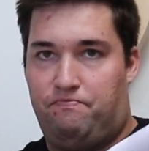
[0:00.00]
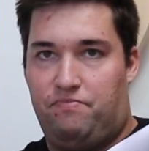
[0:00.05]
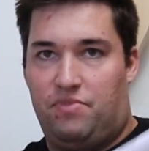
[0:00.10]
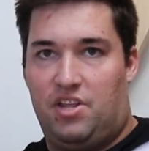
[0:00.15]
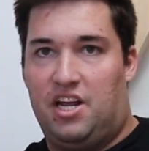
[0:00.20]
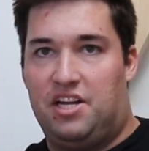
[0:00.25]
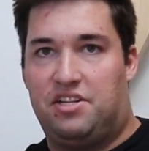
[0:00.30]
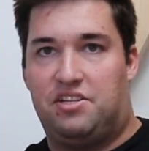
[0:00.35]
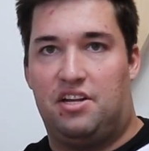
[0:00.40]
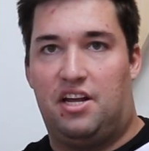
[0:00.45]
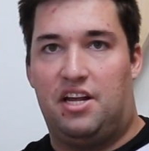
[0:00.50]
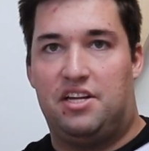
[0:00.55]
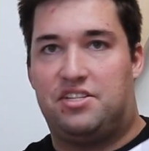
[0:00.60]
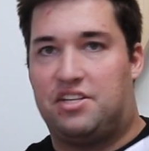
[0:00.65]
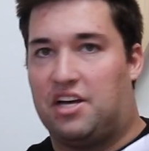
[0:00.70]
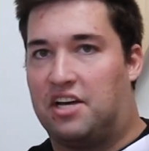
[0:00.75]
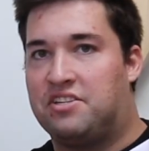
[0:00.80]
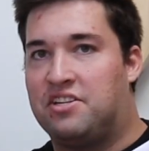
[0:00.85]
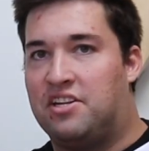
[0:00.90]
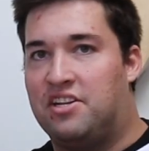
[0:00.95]
it
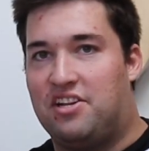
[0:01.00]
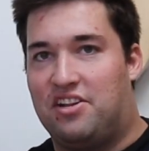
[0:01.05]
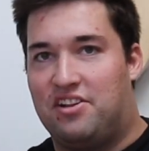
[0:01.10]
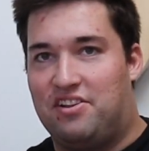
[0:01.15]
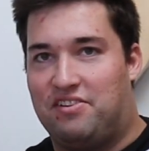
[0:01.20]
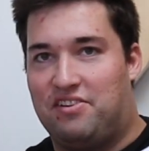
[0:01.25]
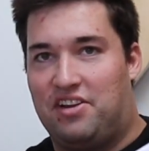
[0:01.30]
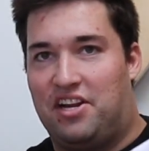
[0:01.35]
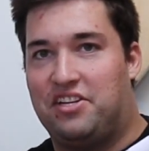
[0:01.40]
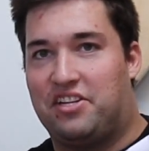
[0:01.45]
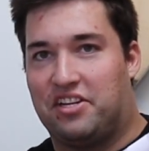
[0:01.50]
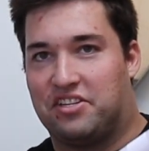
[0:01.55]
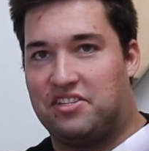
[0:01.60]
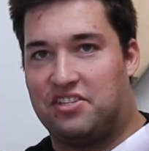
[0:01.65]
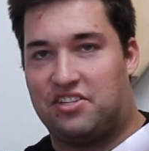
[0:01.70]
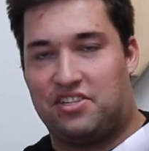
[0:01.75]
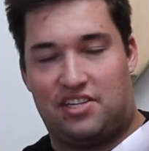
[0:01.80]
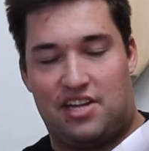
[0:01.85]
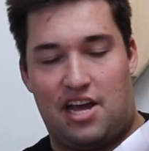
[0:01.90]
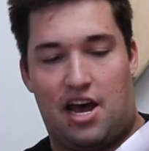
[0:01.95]
doesn't
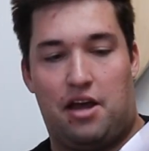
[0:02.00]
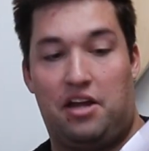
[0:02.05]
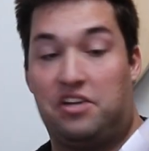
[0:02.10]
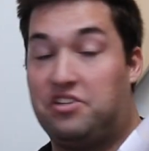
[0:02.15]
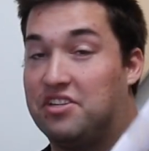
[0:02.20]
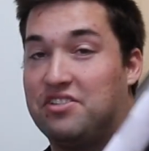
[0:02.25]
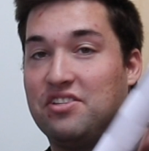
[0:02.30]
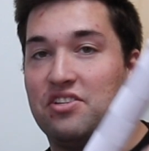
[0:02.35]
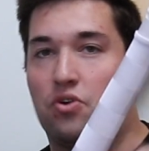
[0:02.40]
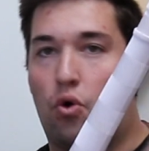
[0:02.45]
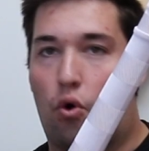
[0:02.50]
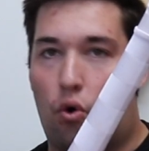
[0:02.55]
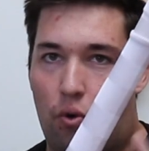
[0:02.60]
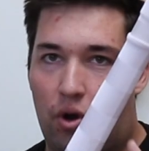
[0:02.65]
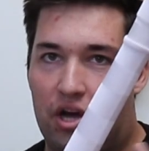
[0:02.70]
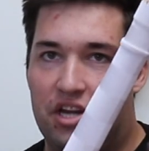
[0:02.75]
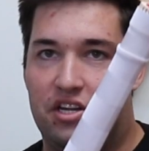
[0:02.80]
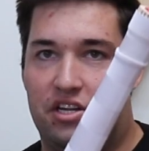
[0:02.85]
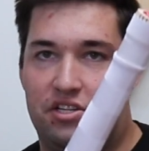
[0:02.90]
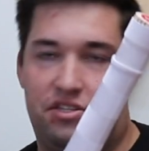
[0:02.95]
snap. It
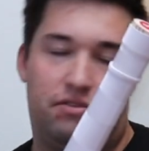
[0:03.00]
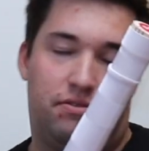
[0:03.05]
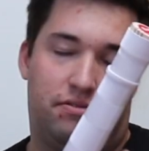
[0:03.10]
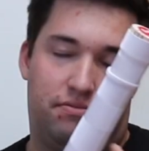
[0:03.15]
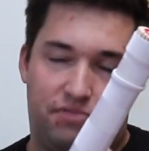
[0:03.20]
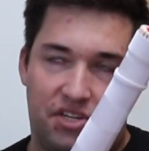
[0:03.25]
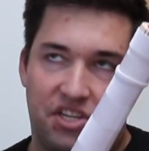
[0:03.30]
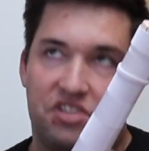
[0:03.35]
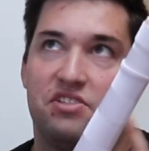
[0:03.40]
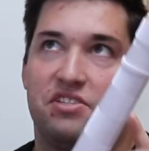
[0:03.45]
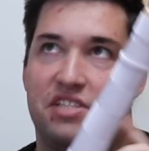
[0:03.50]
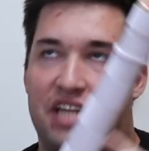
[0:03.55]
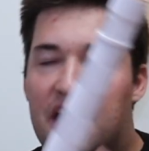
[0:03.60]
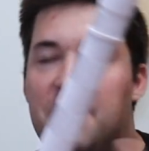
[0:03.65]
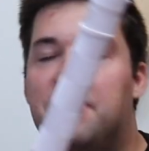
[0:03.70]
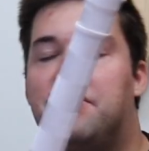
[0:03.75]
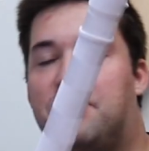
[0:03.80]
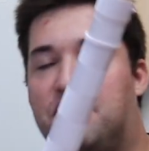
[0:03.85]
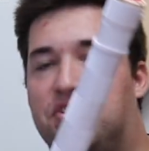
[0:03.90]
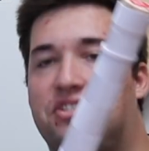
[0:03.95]
doesn't
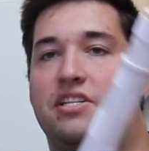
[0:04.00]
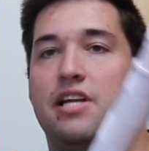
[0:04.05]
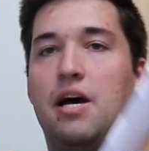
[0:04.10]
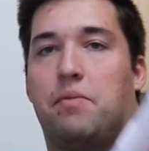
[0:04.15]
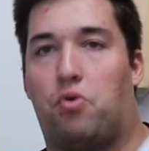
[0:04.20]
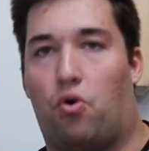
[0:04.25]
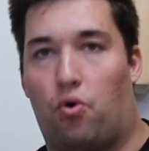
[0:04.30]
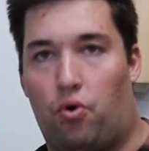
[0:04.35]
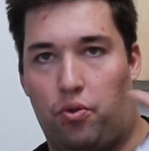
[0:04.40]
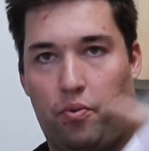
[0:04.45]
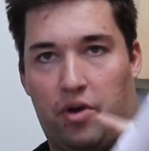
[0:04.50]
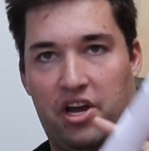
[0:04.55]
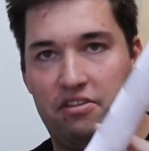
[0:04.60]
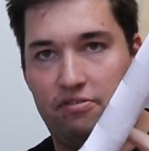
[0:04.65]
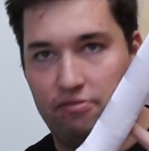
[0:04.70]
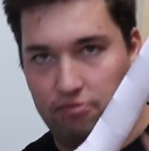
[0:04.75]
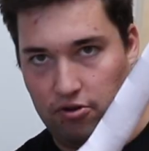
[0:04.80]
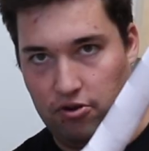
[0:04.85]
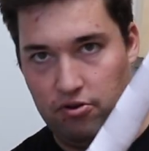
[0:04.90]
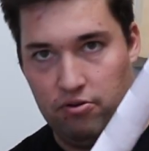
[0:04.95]
tend to snap all the way
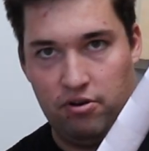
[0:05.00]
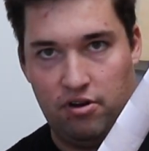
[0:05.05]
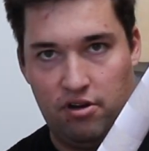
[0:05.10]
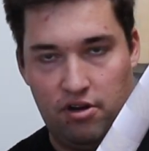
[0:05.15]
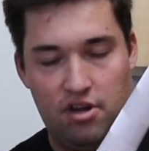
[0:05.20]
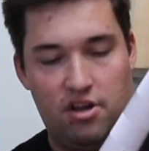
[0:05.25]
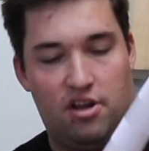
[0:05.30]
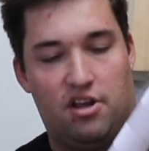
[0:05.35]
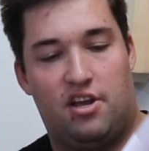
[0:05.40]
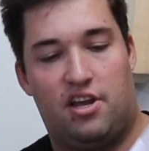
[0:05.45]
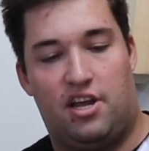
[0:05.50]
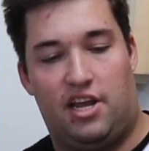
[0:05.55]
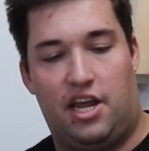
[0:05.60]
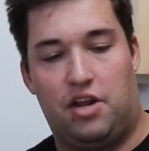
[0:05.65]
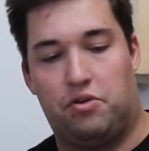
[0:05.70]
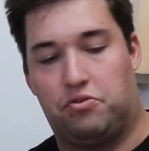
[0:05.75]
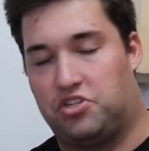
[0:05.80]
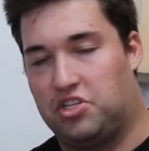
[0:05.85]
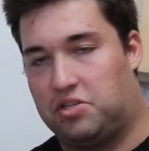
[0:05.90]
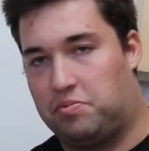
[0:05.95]
through.
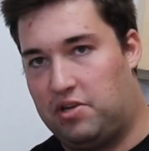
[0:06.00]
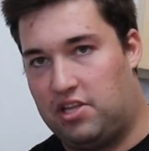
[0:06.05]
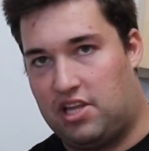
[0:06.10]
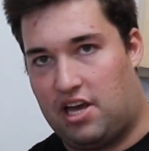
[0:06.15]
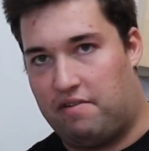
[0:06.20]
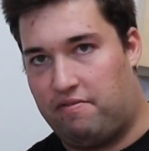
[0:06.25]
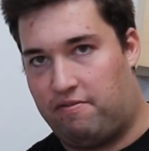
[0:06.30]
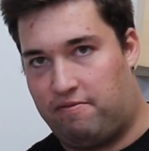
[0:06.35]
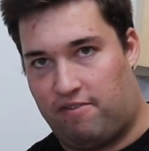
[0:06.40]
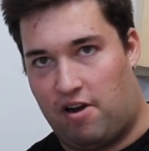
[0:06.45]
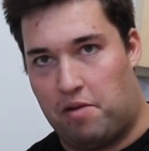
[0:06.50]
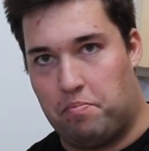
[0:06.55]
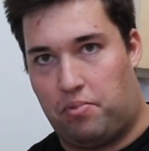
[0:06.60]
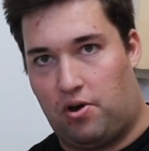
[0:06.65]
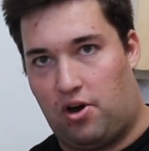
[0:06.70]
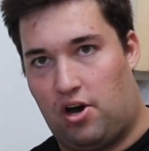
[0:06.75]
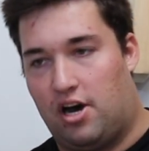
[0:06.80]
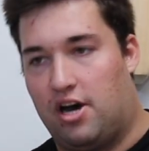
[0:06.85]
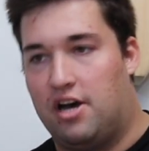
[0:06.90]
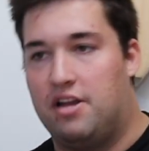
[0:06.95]
It'll just be that front
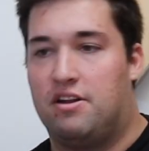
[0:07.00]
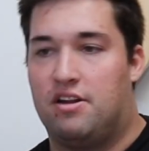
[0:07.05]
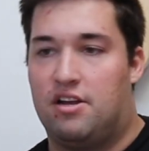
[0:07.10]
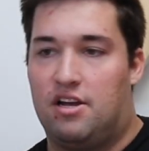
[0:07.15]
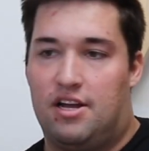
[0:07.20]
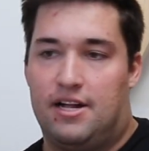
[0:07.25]
part.